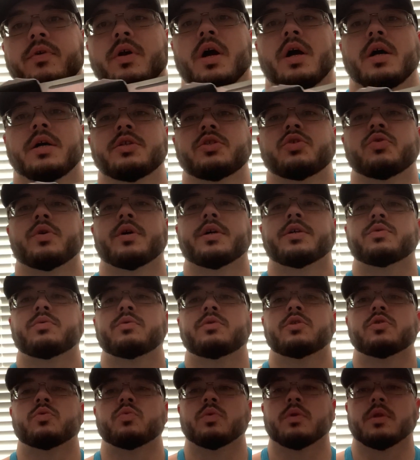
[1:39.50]
contrast, which
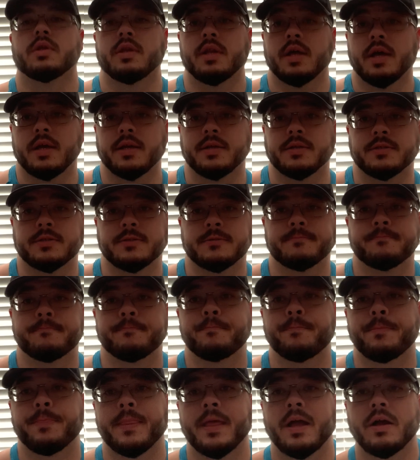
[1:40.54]
is really nice.
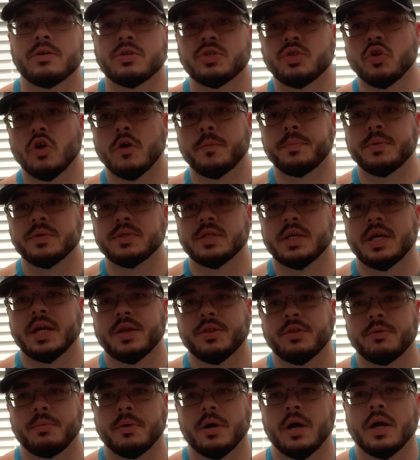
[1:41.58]
How sharp is that out of
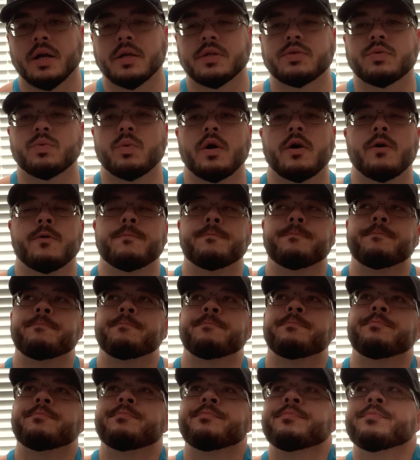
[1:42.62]
the box?
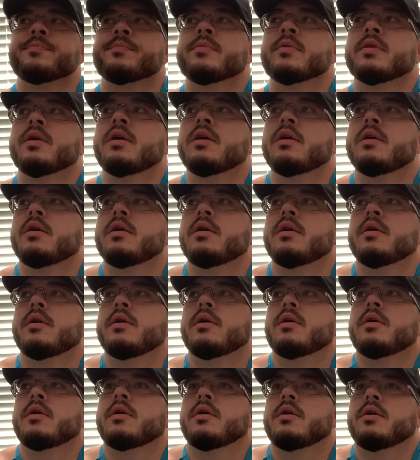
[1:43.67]
Well,
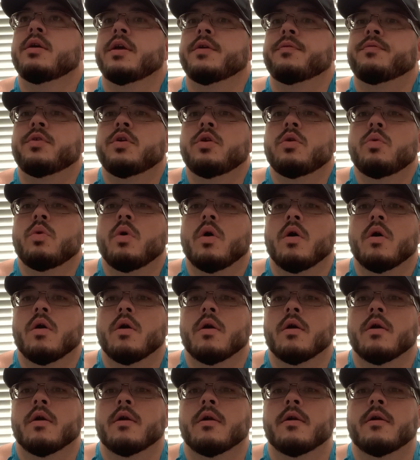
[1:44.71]
if you
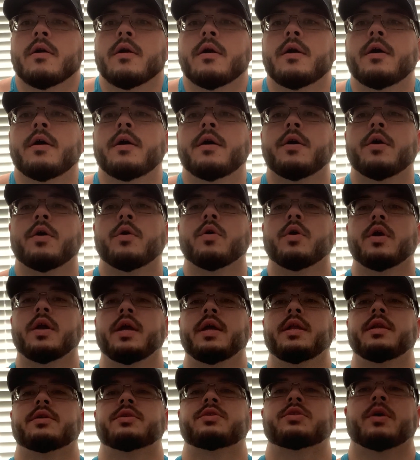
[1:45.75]
are
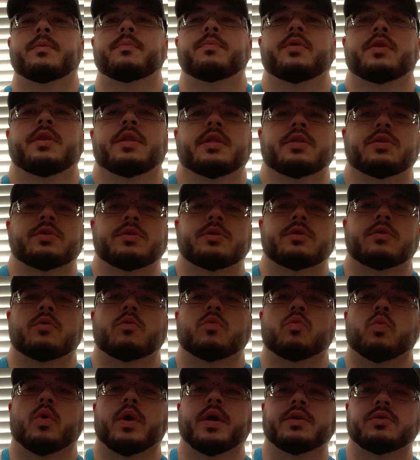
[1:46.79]
into something that's
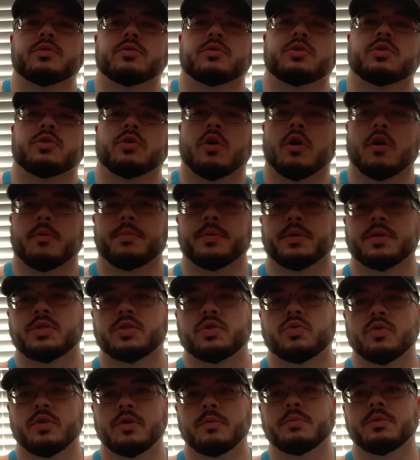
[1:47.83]
razor sharp,
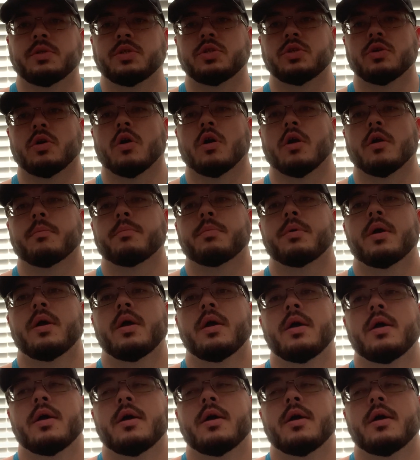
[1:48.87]
extremely sharp,